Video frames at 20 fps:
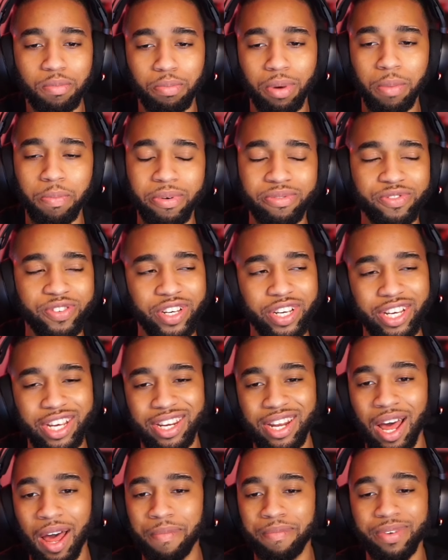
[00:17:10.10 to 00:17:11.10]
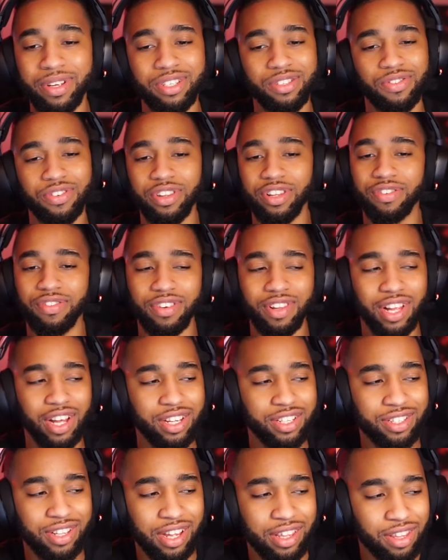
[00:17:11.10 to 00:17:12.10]
Bump of Chicken, I'm just really
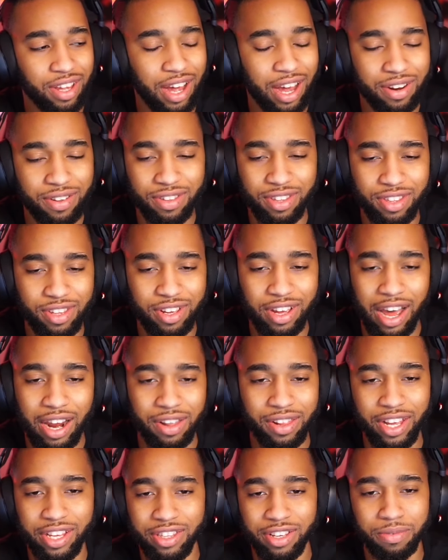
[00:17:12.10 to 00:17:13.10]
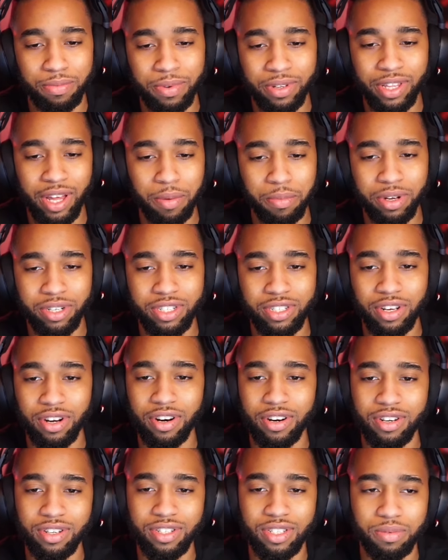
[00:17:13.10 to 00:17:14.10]
realizing that I don't think that I don't like them that much as an
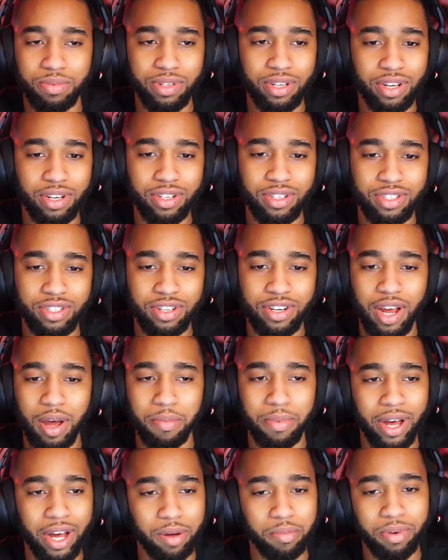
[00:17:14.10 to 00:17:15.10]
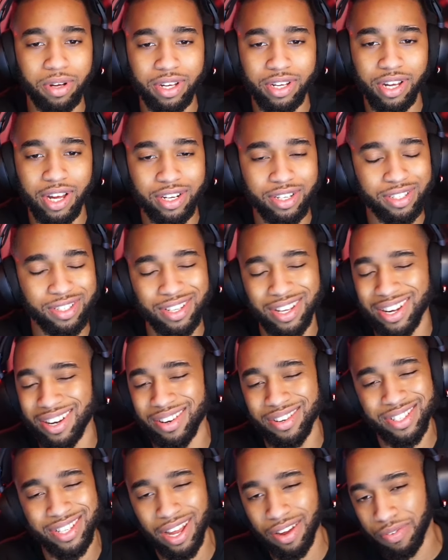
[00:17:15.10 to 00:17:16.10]
artist to be honest. They're not bad, but I just I
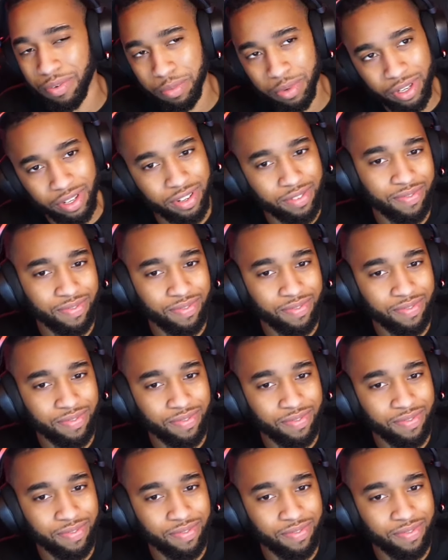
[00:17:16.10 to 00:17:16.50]
don't. It's not for me.